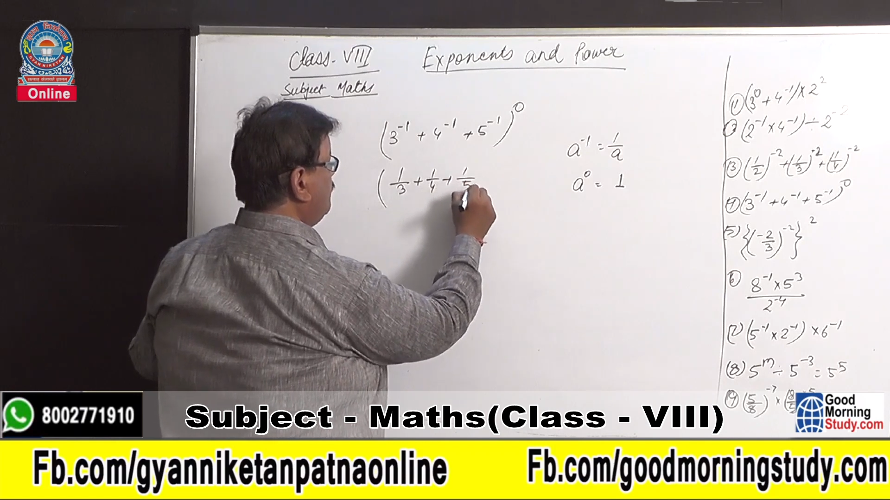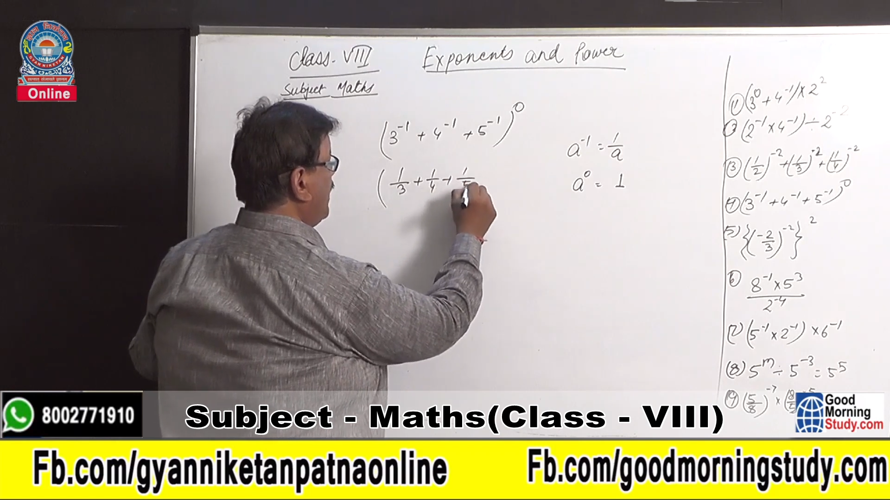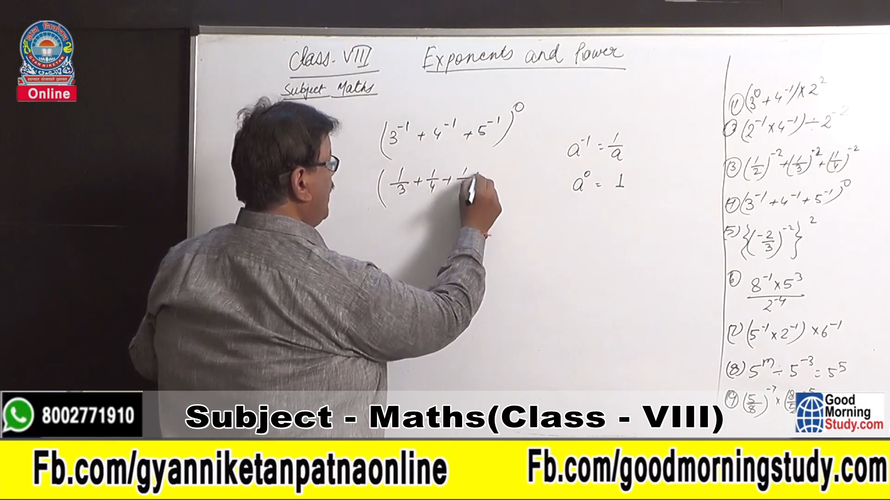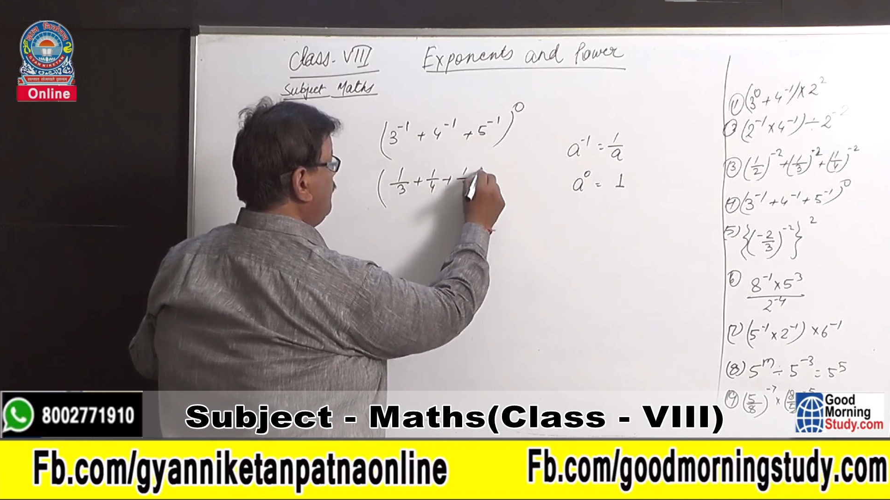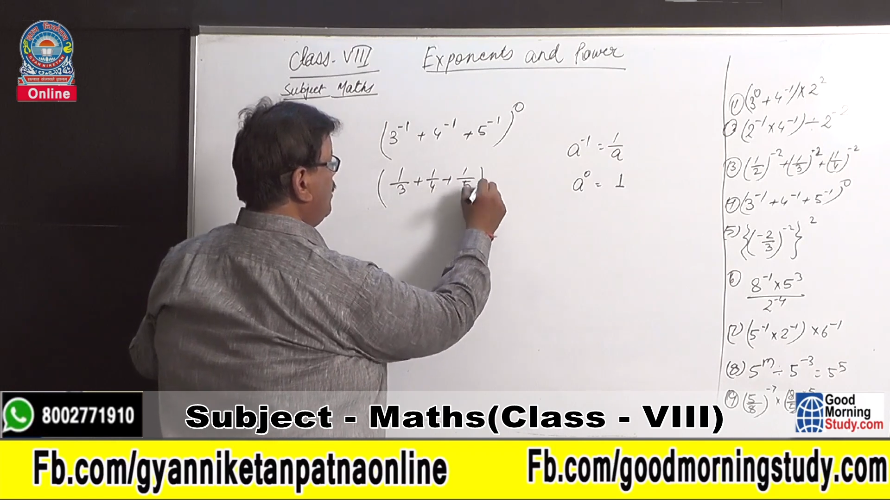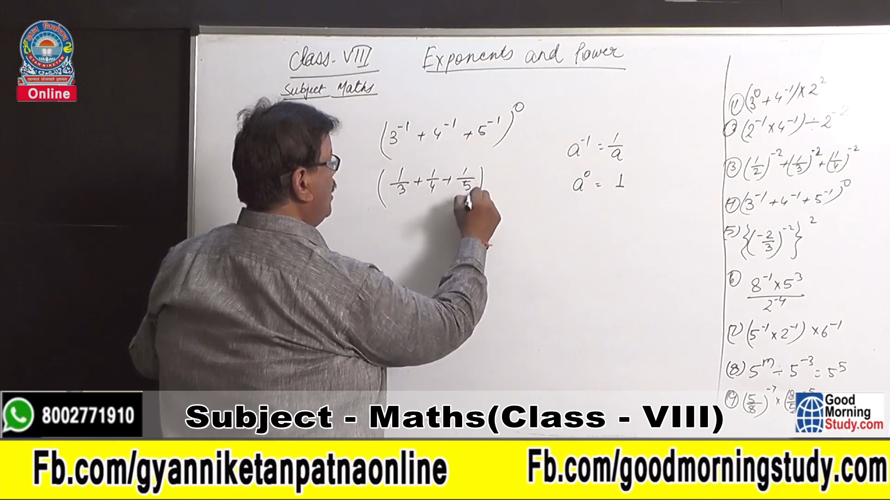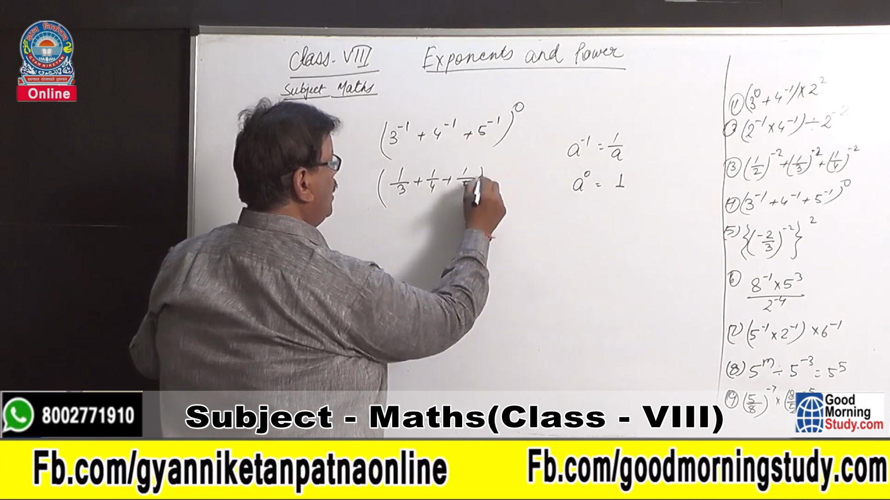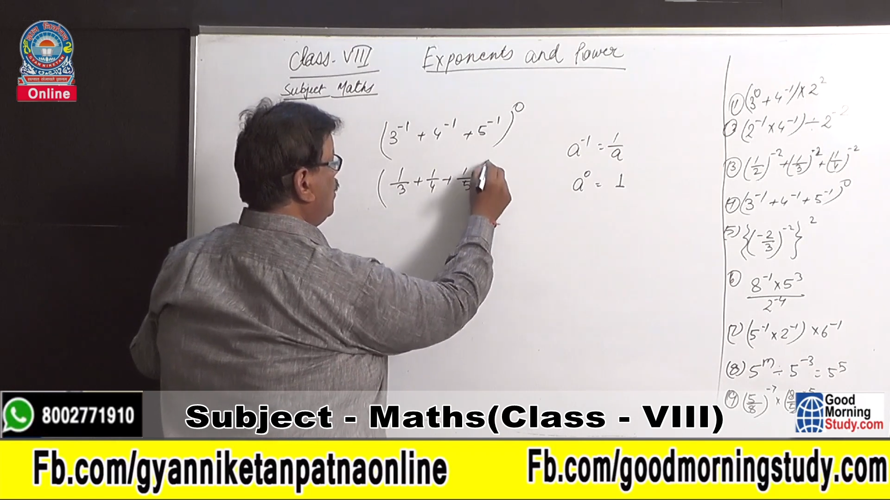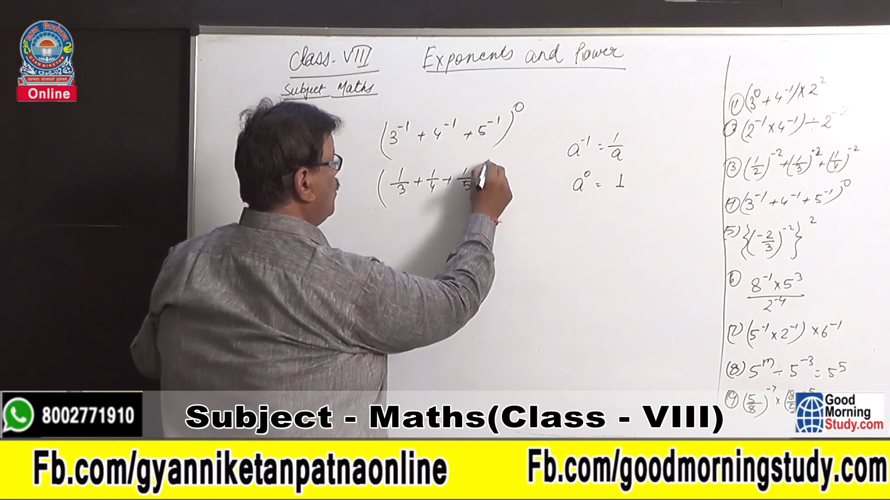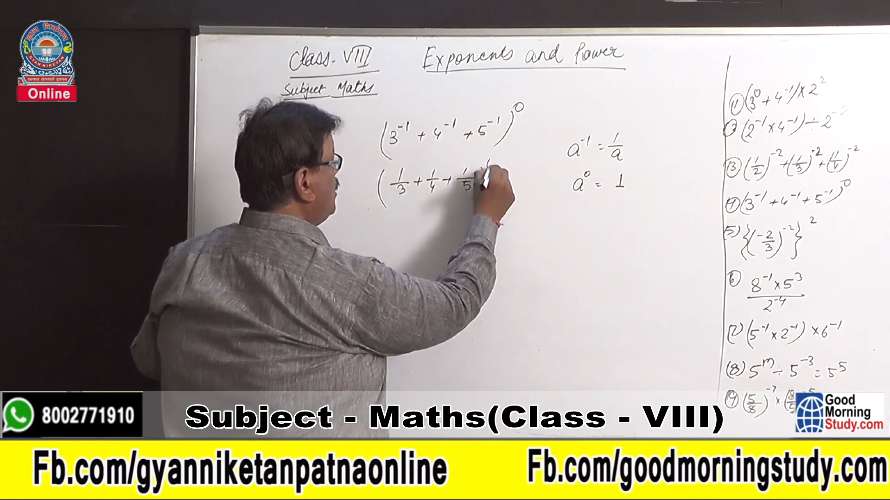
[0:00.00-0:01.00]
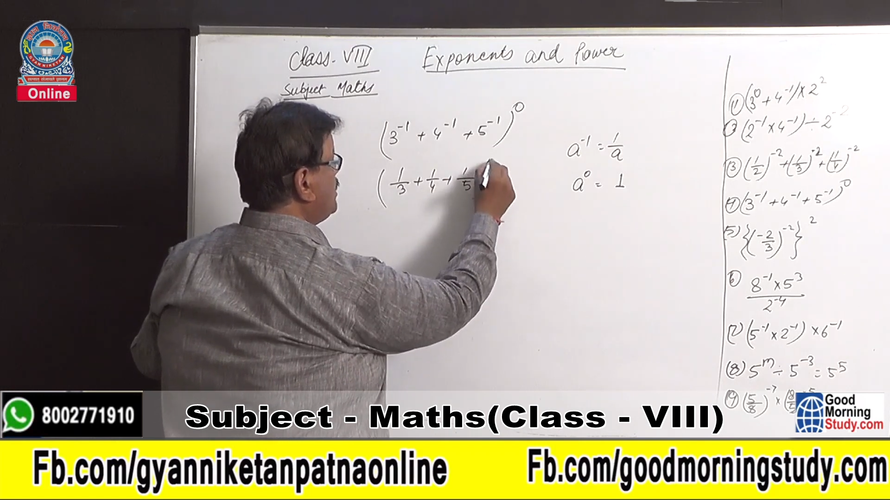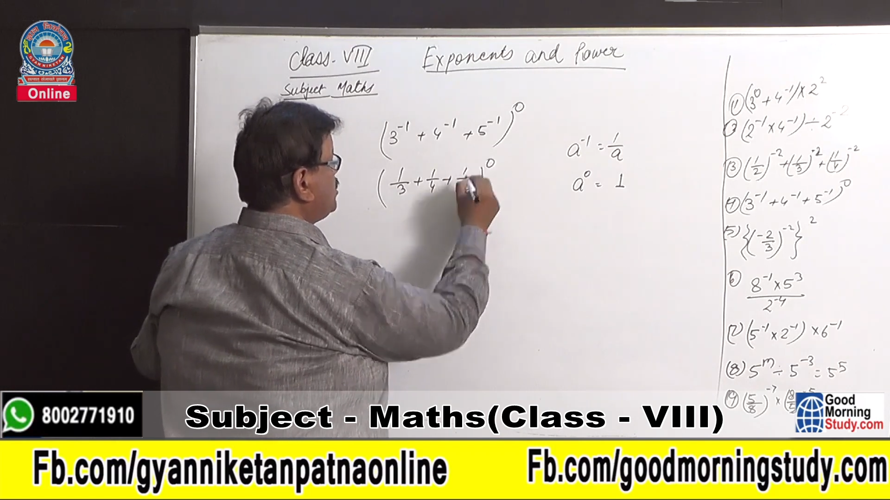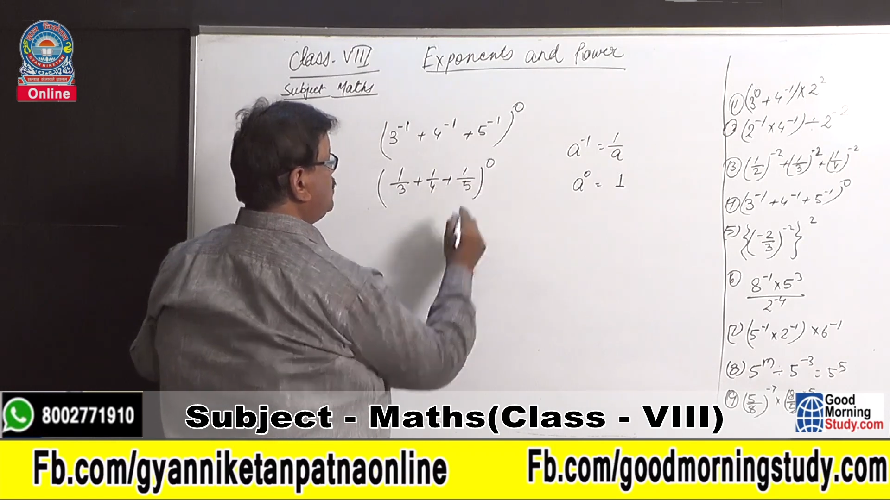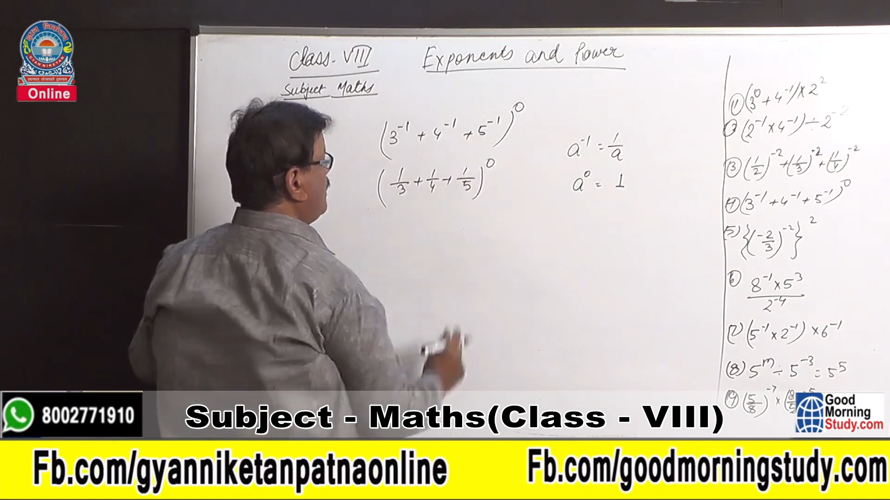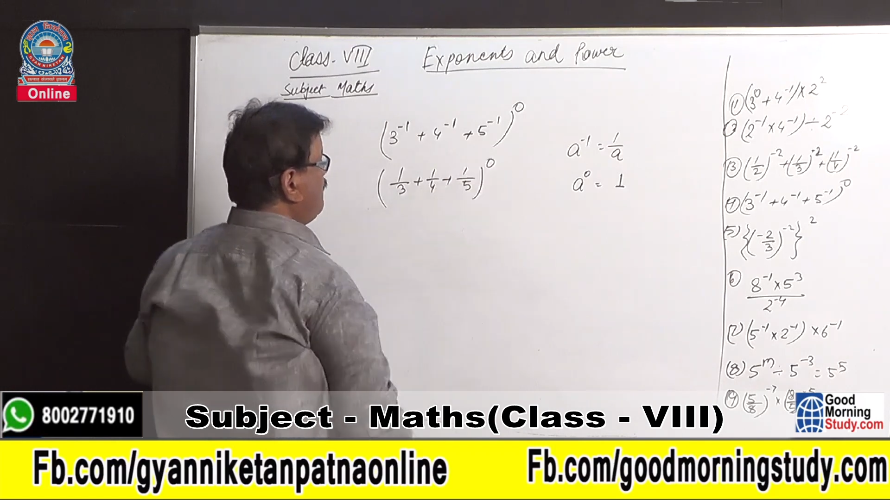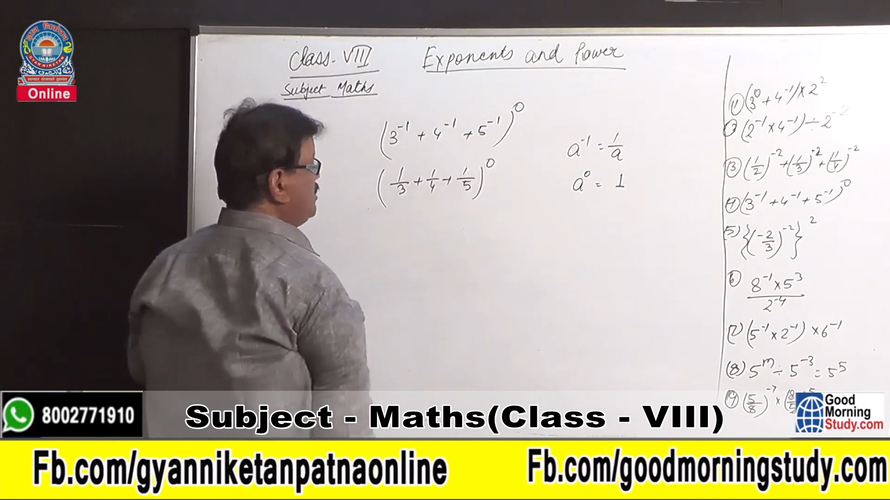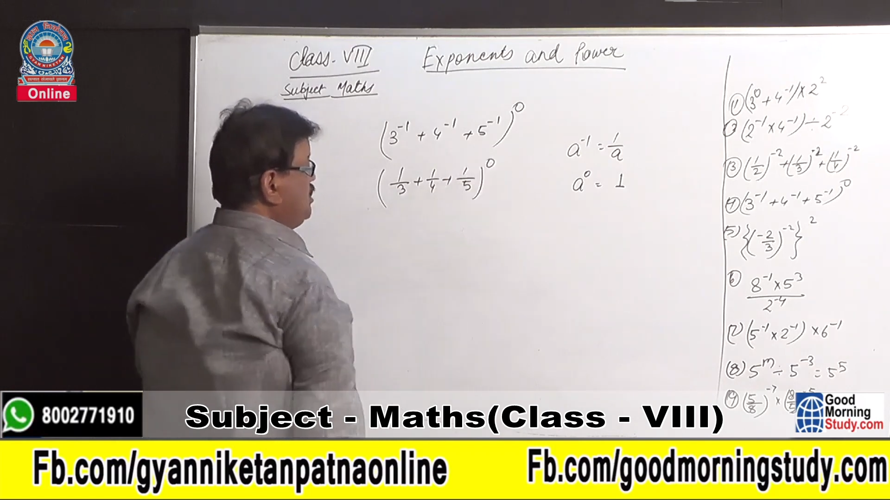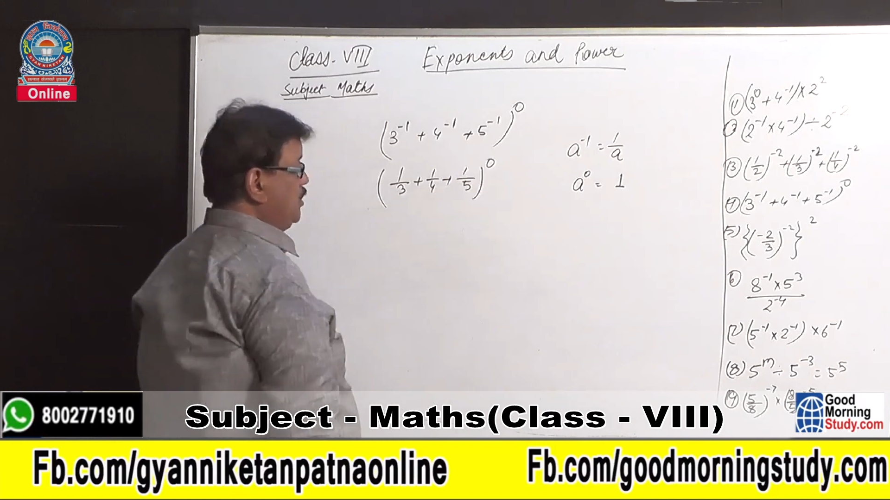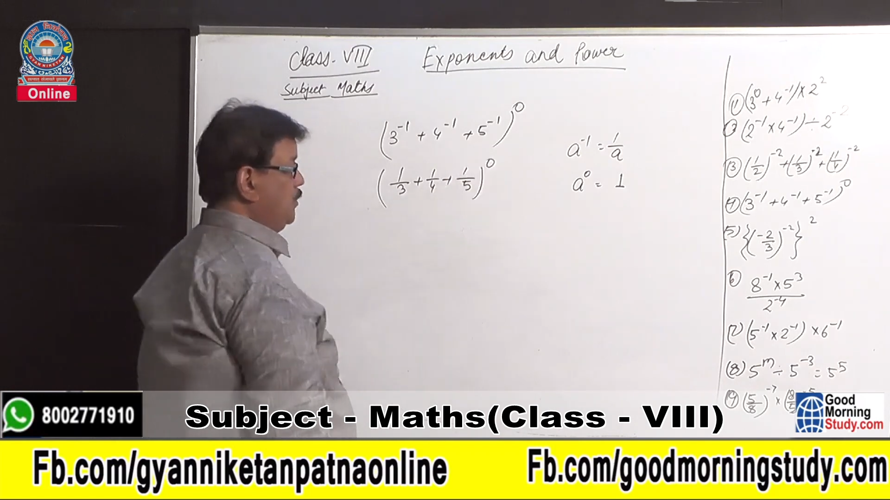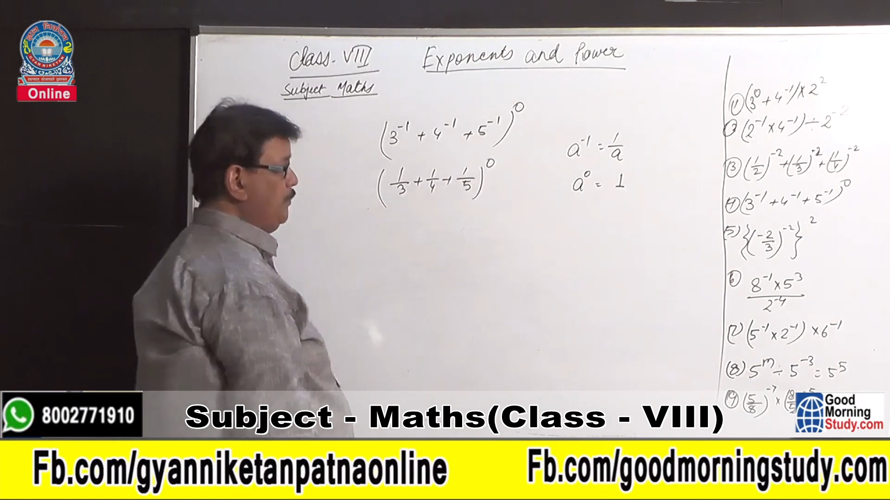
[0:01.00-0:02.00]
5 whole raised to the power
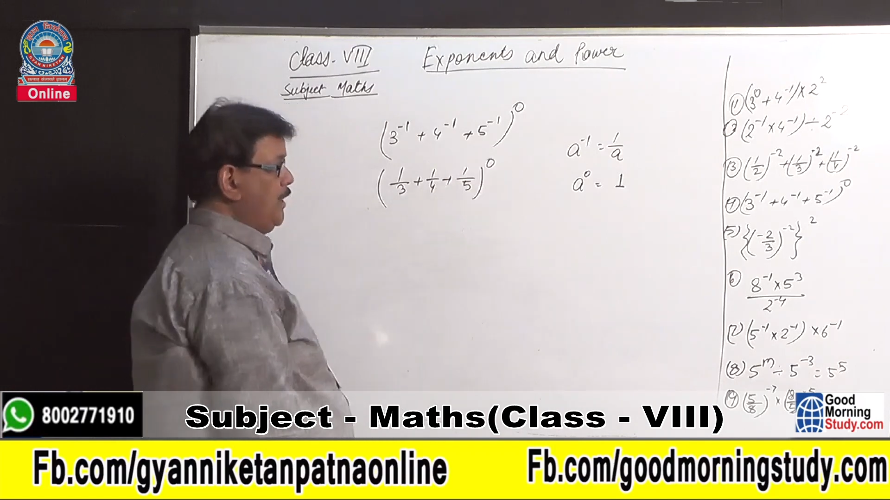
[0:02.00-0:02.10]
0.